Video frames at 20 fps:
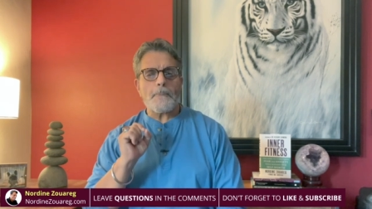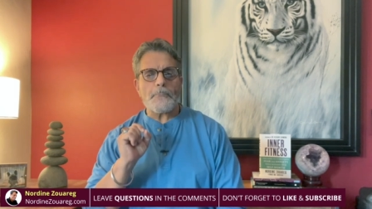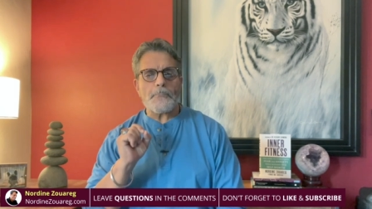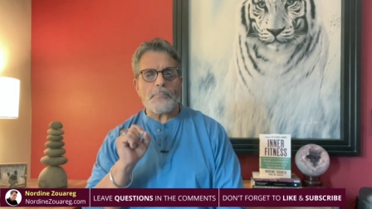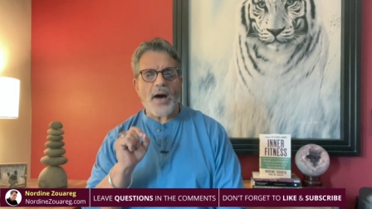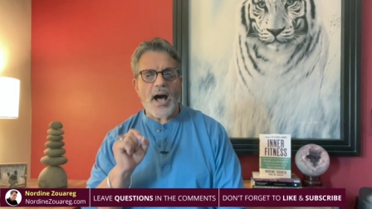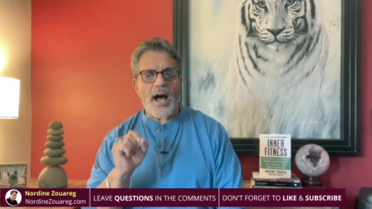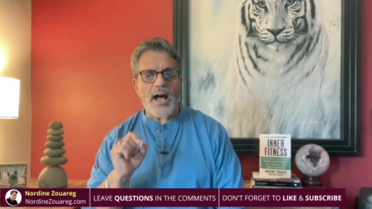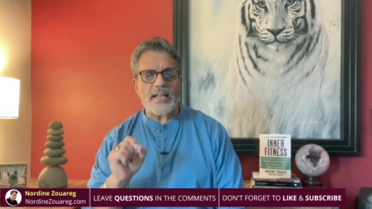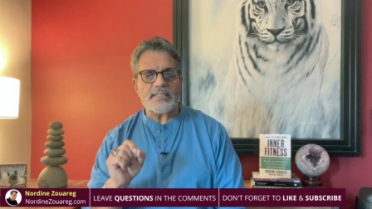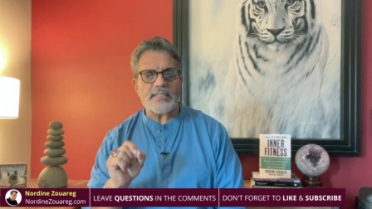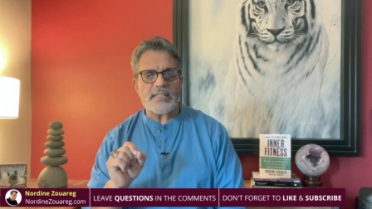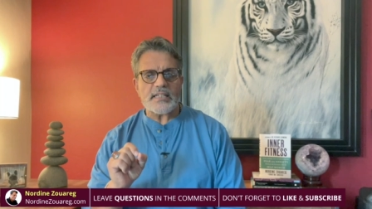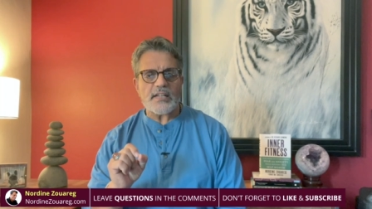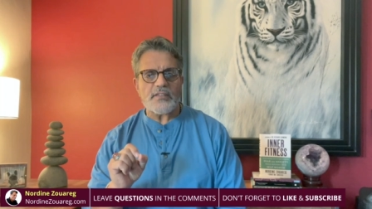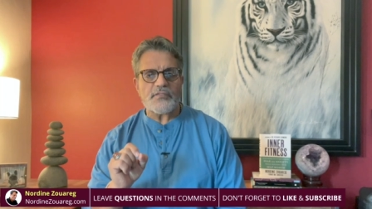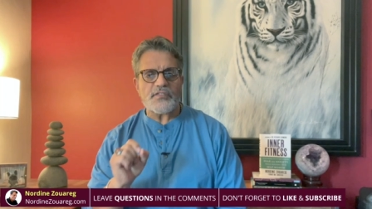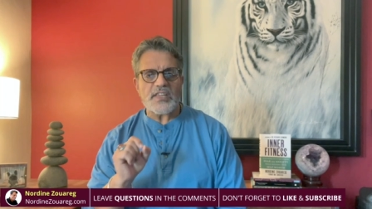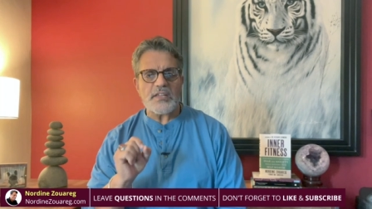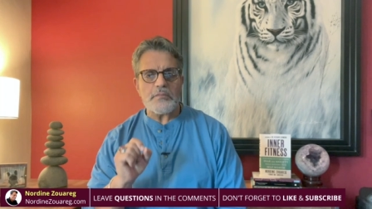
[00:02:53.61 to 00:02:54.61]

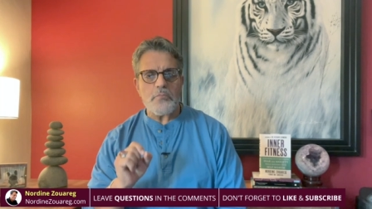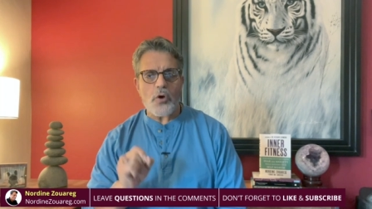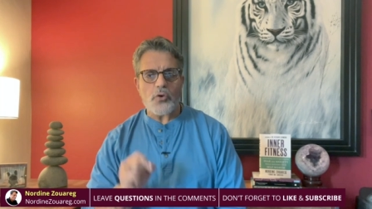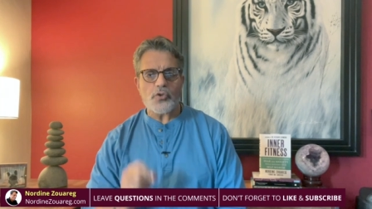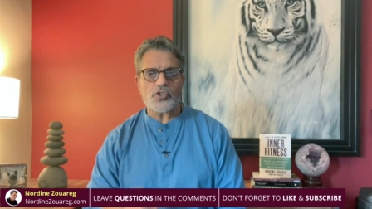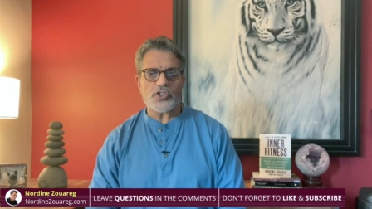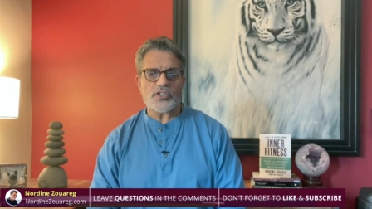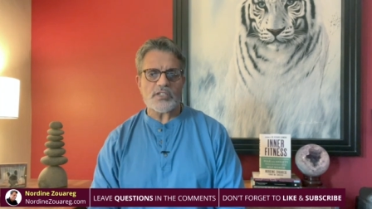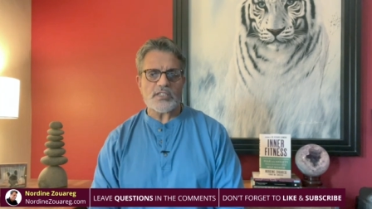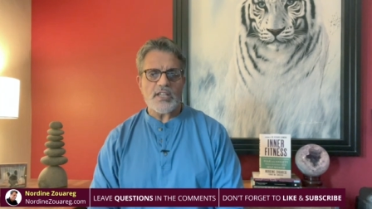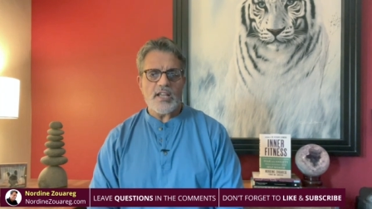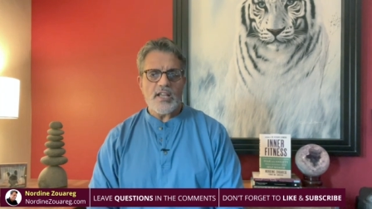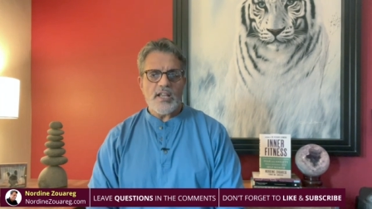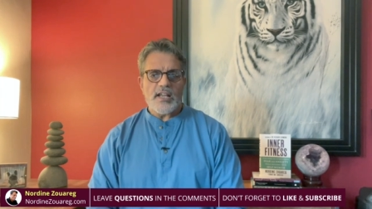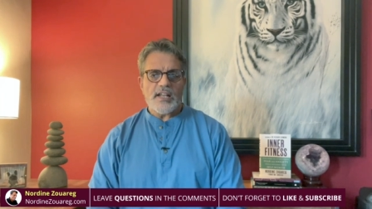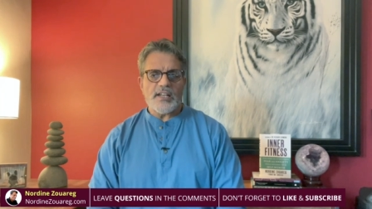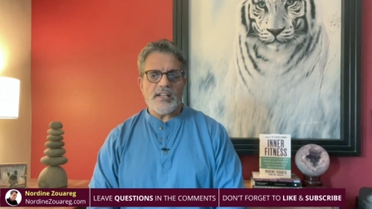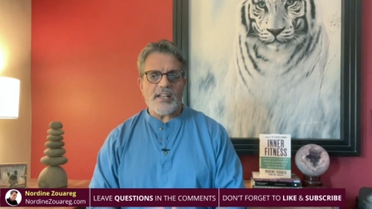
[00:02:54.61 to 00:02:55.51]
positive emotions and